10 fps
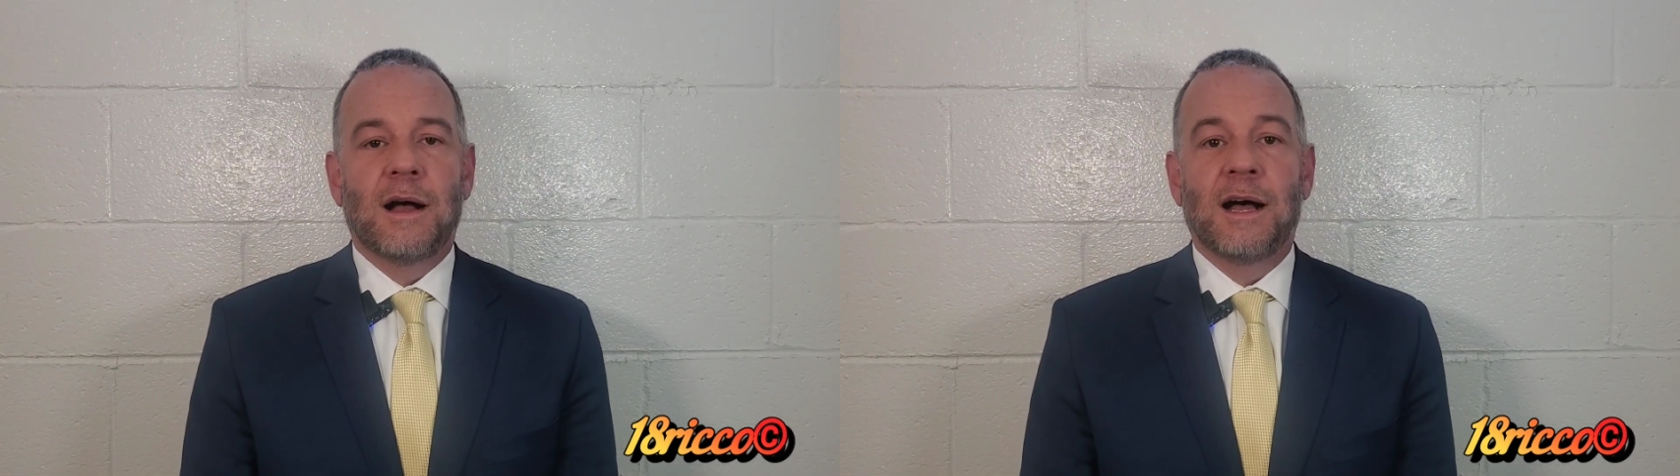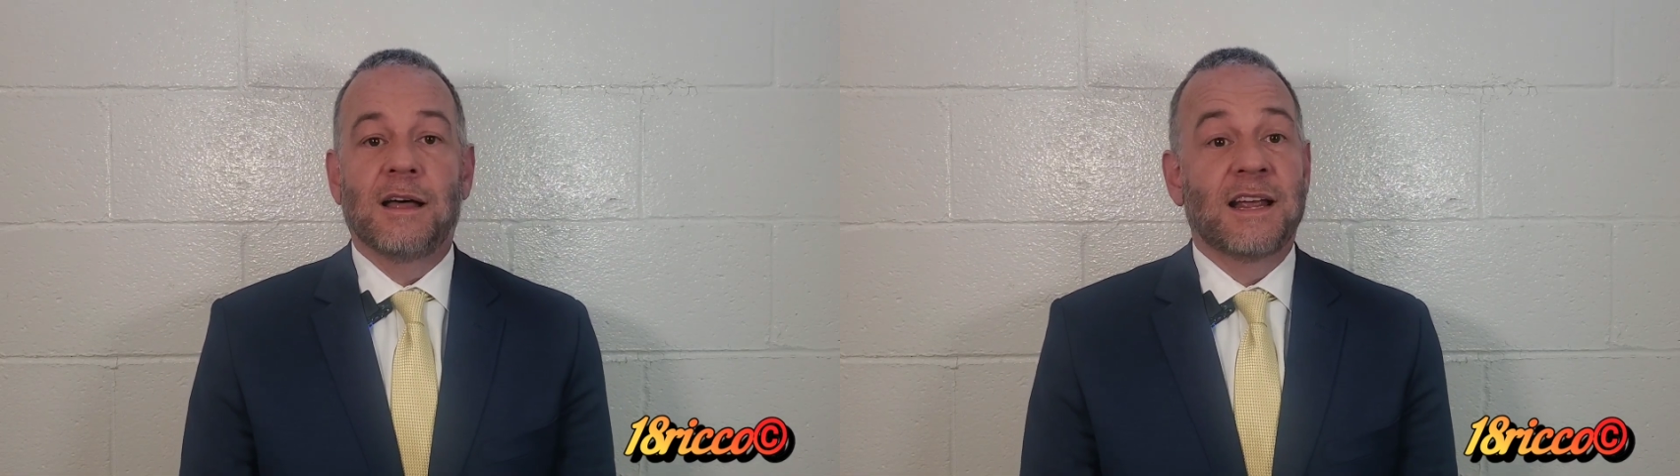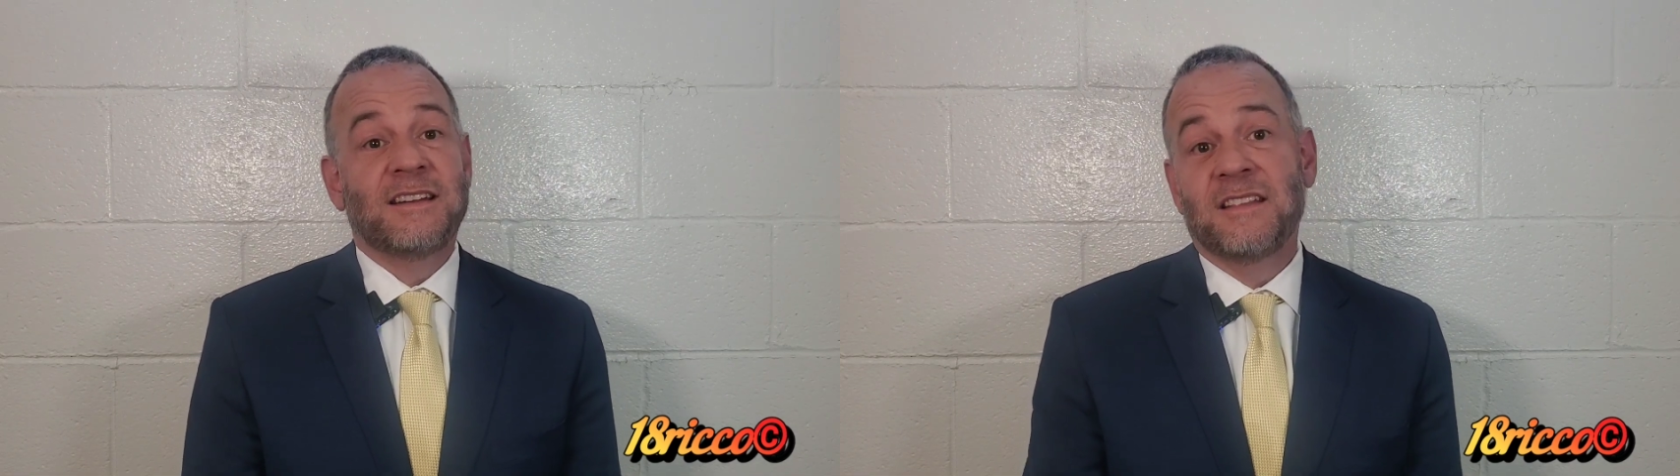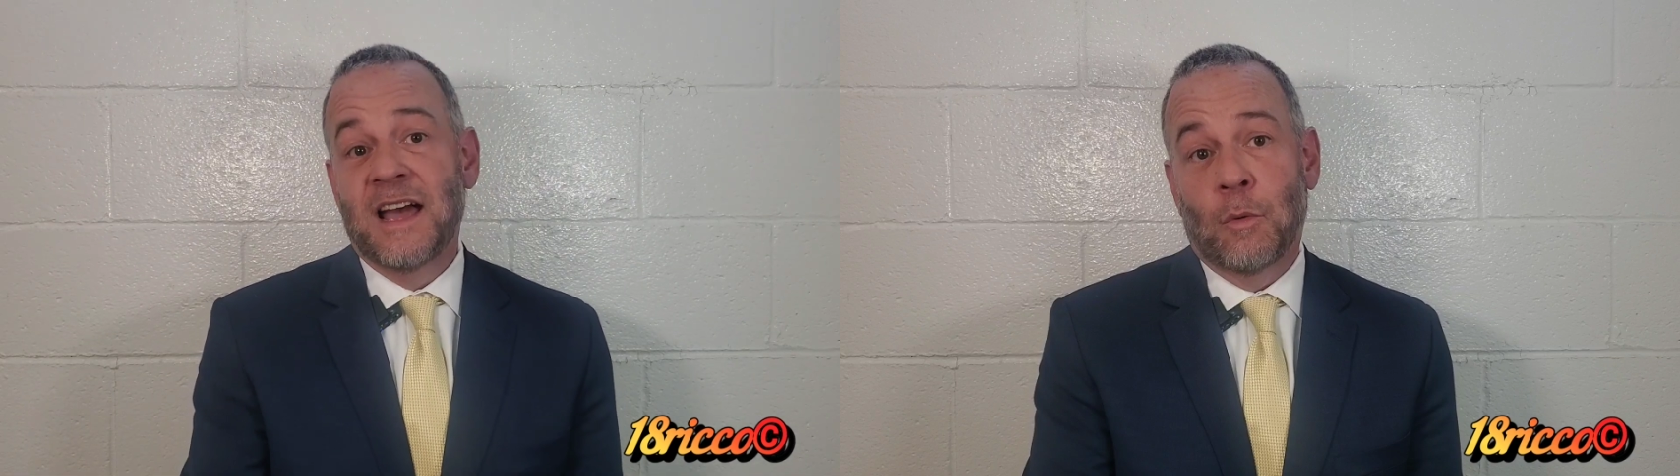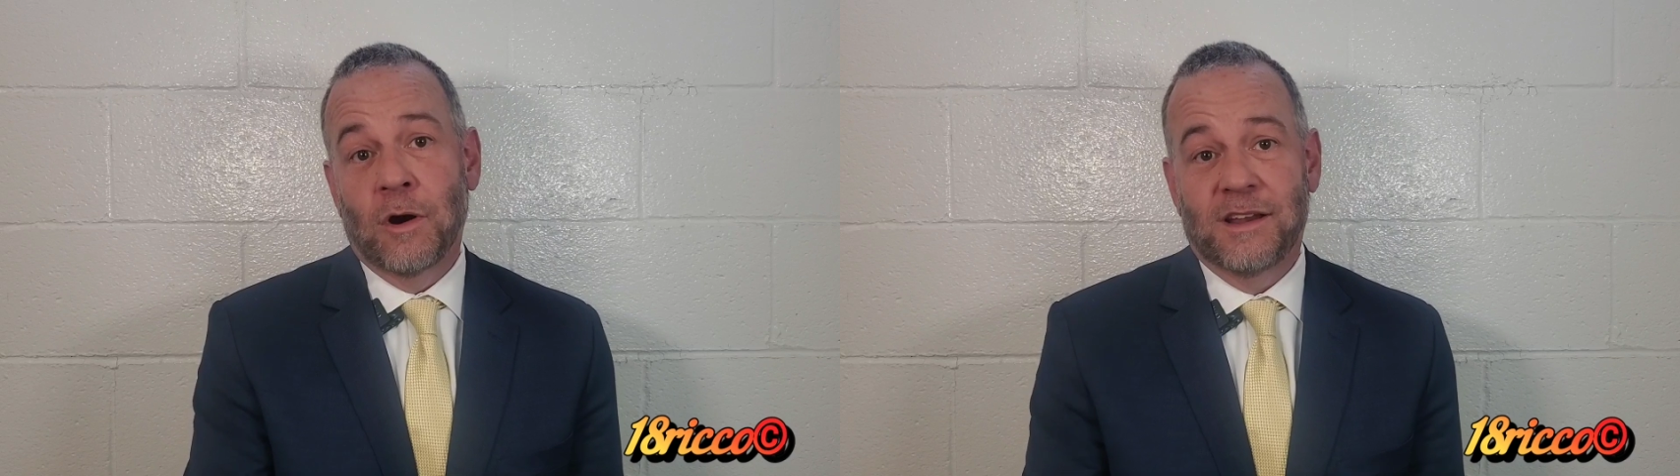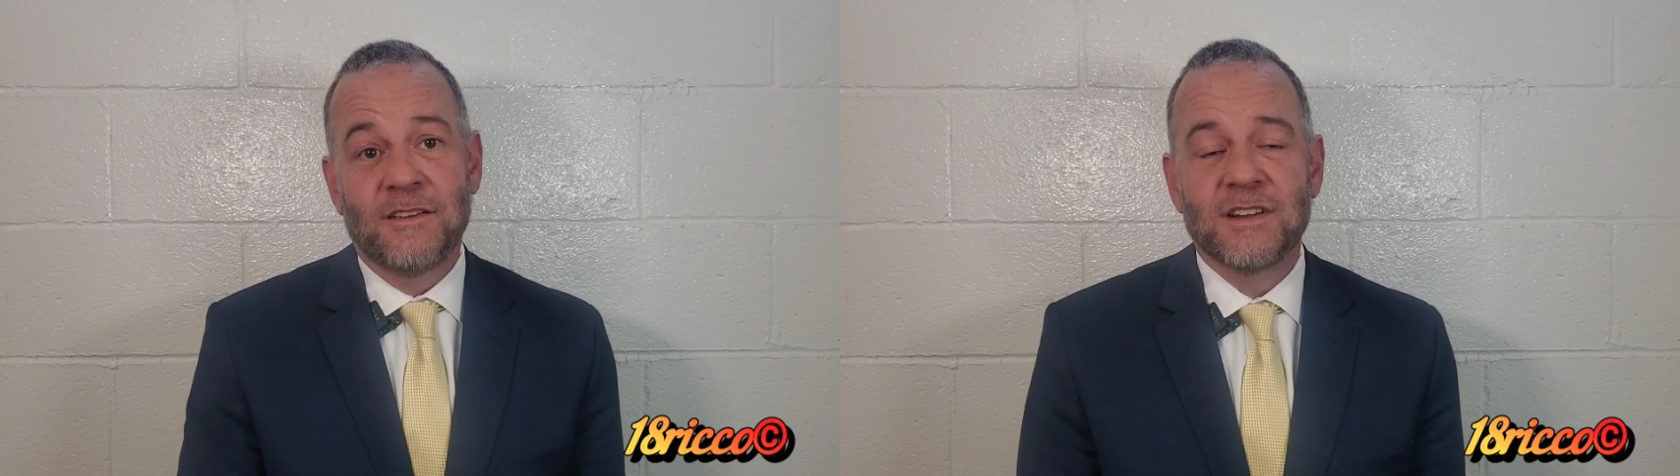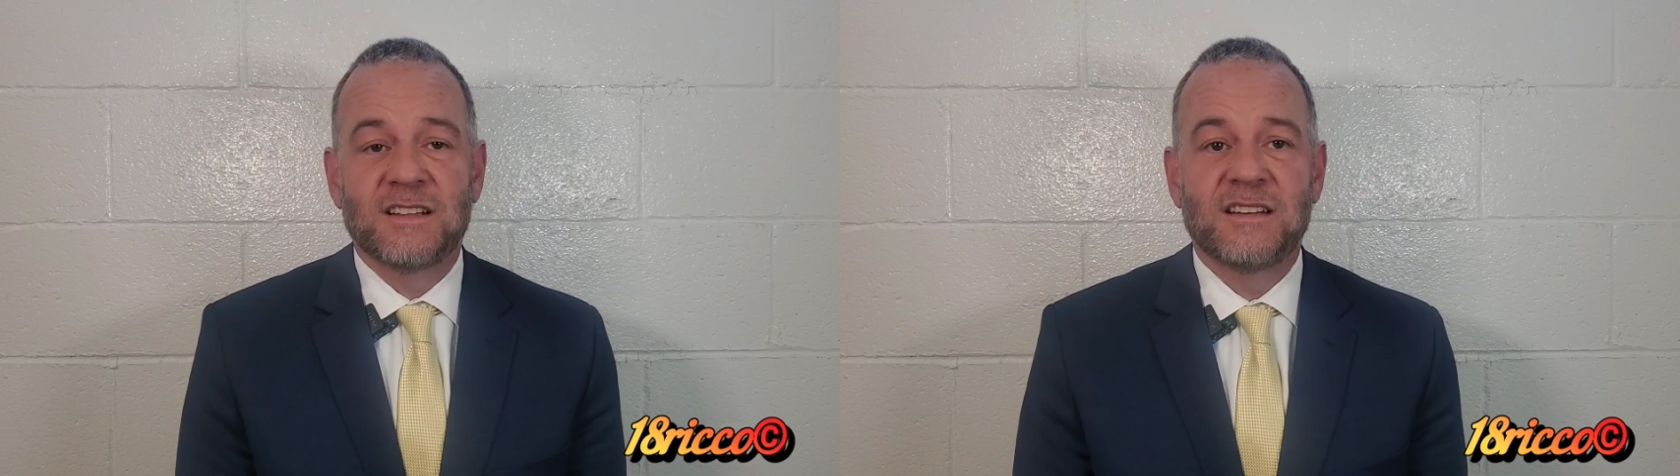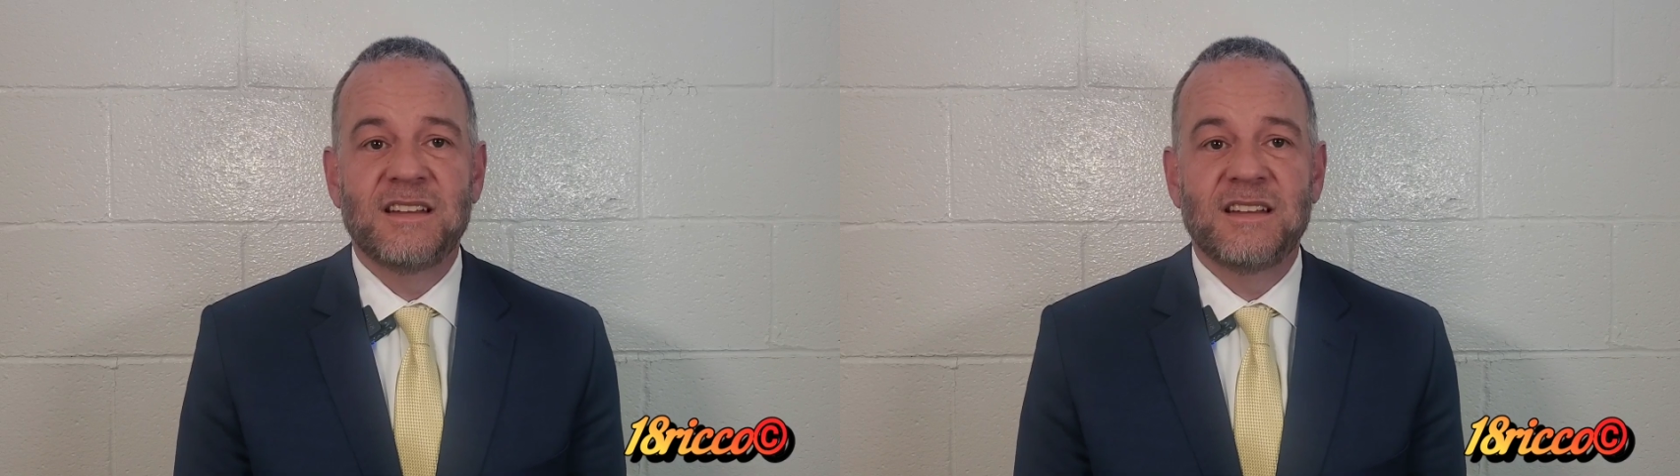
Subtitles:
And I did that work even at